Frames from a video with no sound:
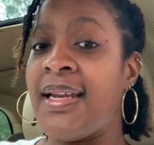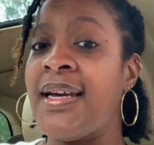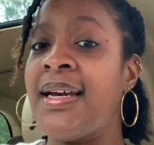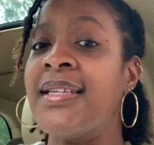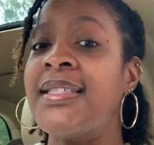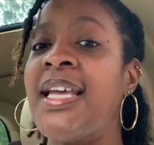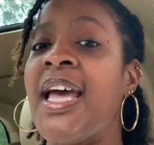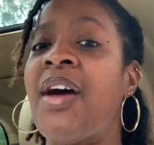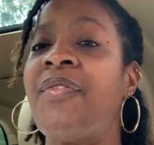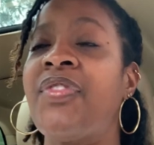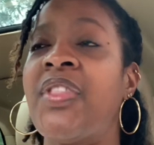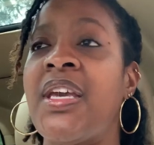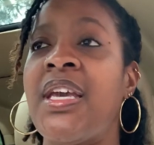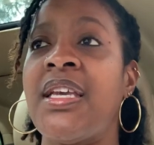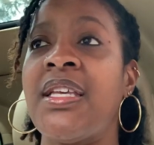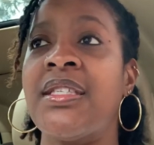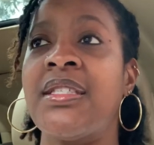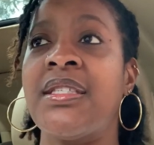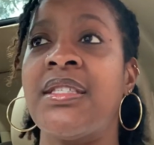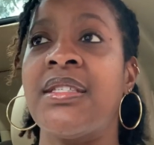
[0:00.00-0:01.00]
does have
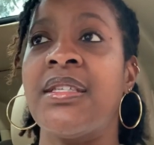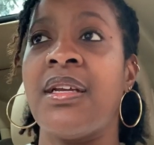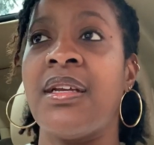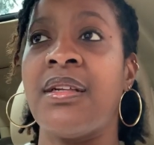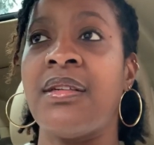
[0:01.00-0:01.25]
things